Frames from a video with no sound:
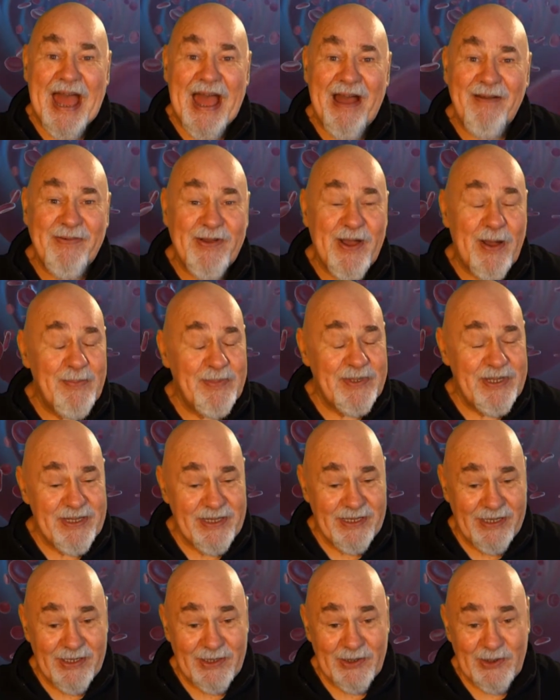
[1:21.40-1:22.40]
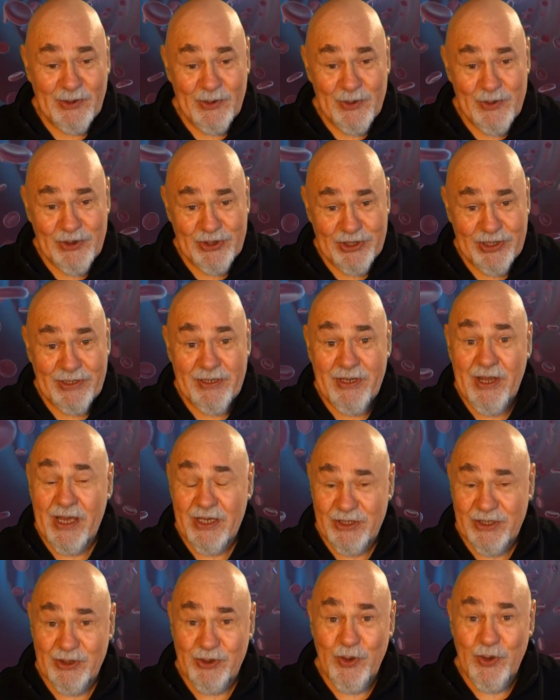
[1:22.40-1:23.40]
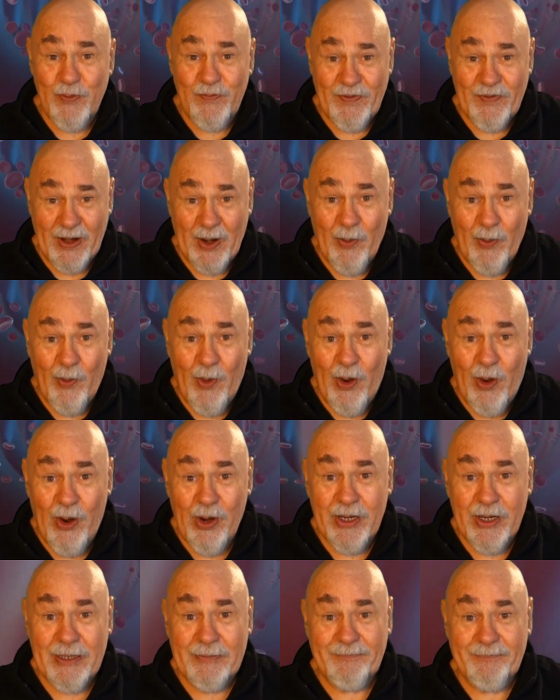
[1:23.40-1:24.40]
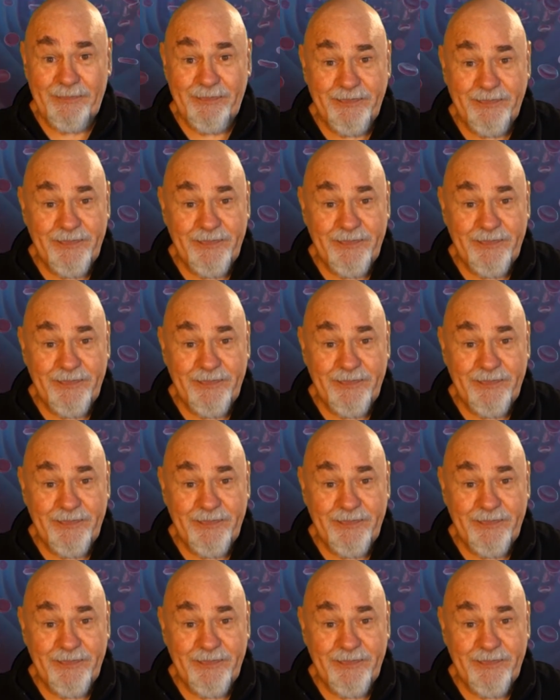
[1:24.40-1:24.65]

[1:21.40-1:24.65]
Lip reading: I've come to the conclusion that I should go for a walk,